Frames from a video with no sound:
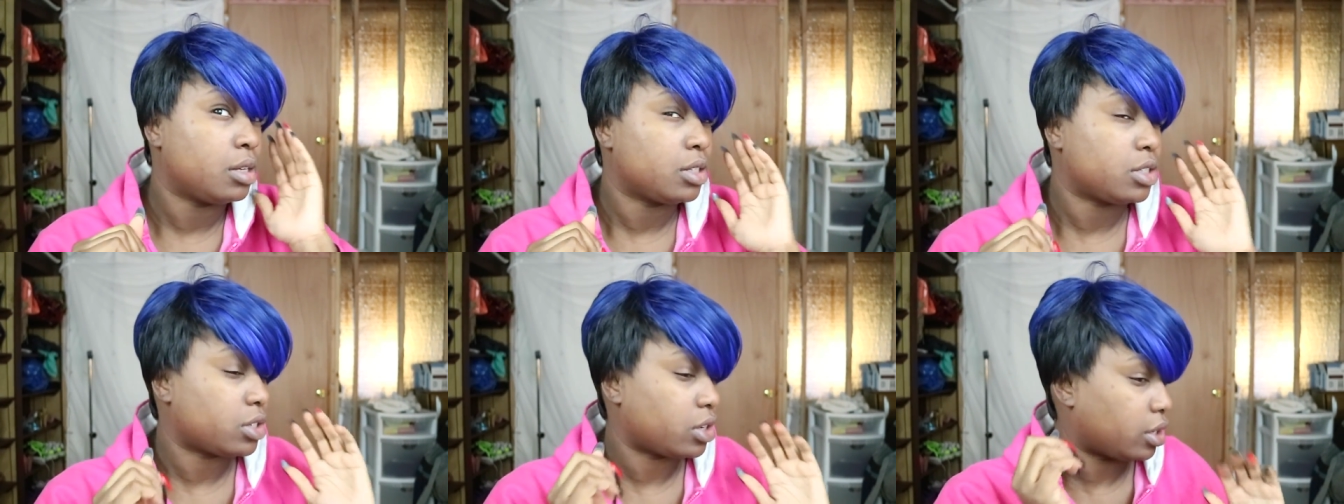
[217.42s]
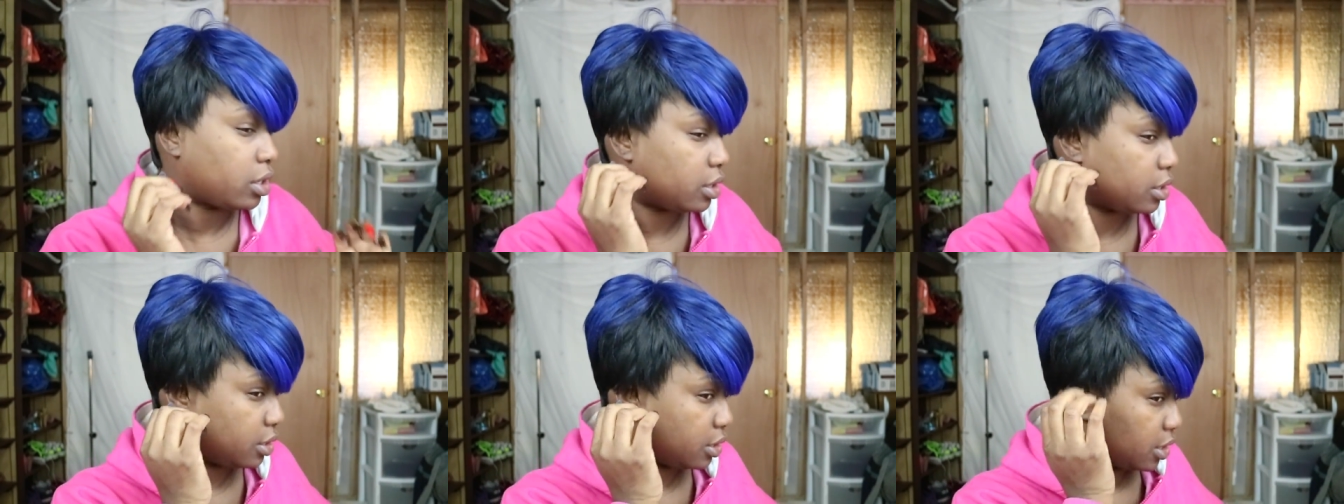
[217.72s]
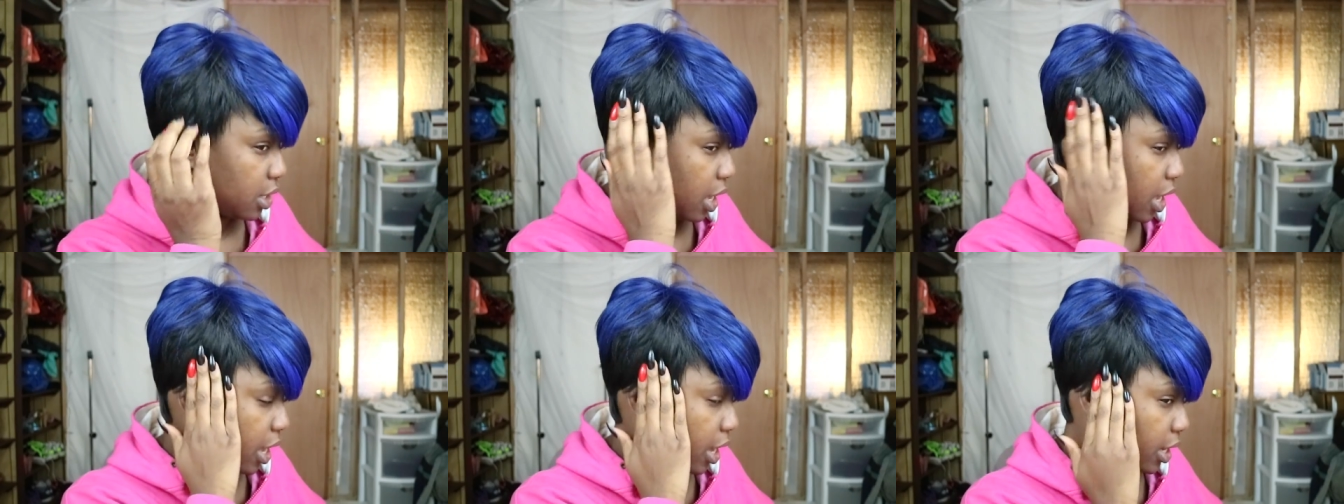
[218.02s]
Show you the
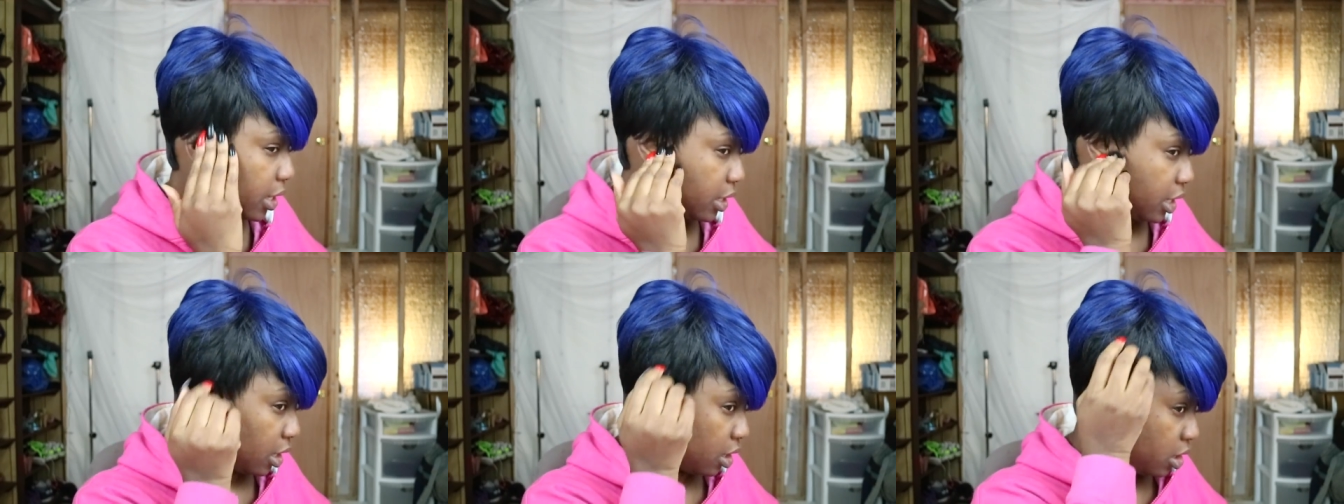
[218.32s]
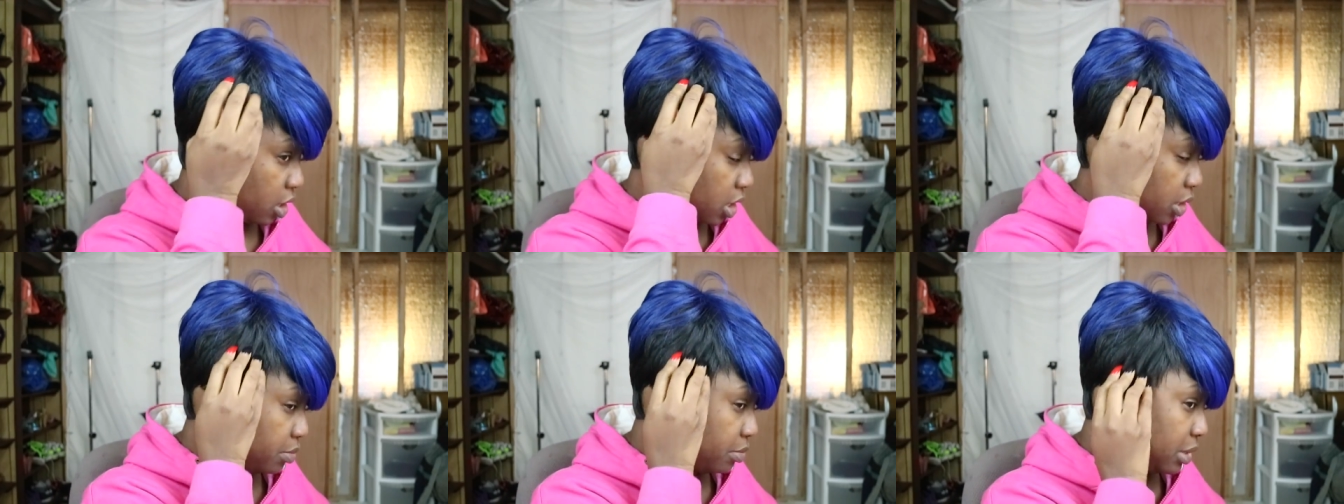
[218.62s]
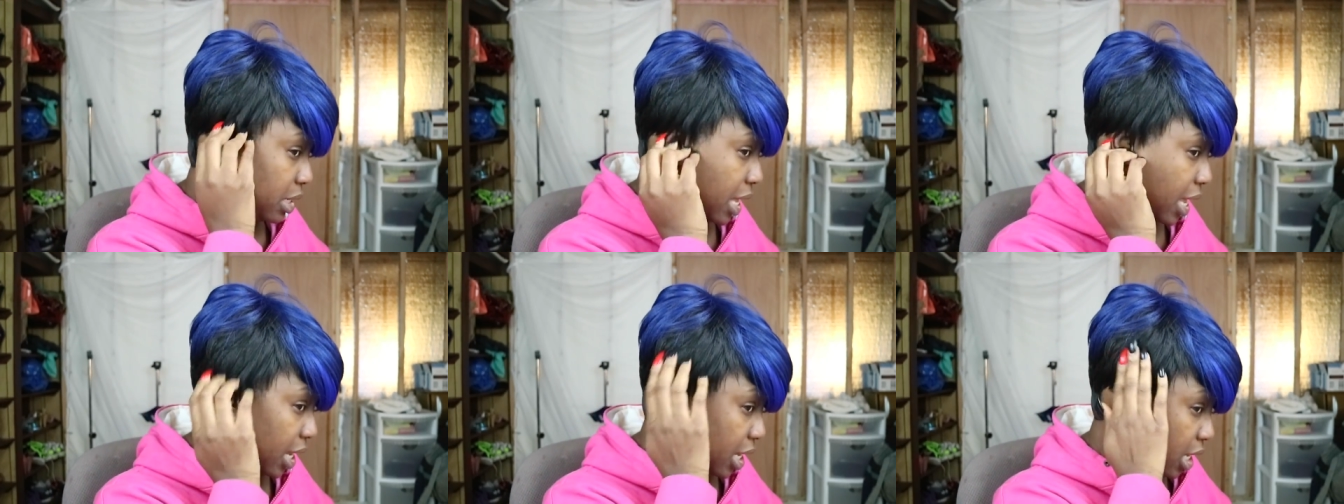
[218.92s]
side. Now, his
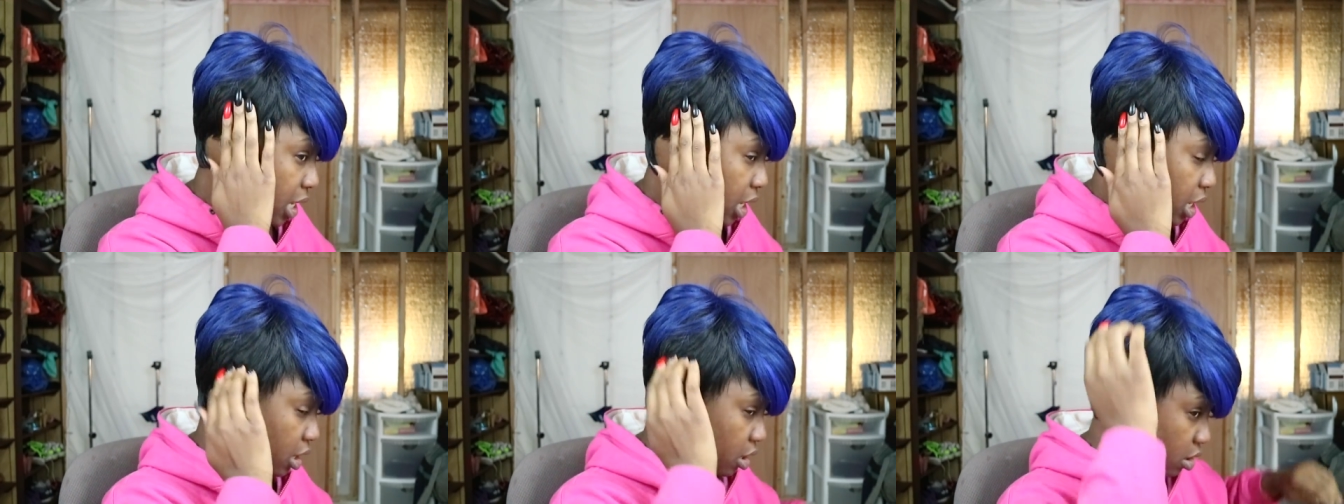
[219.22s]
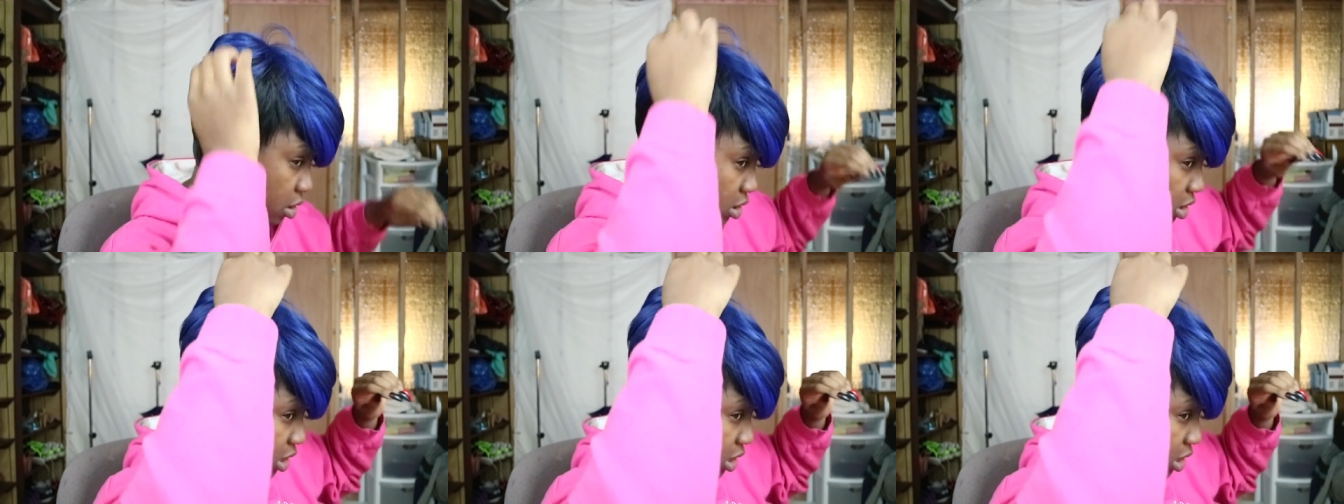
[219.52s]
black here.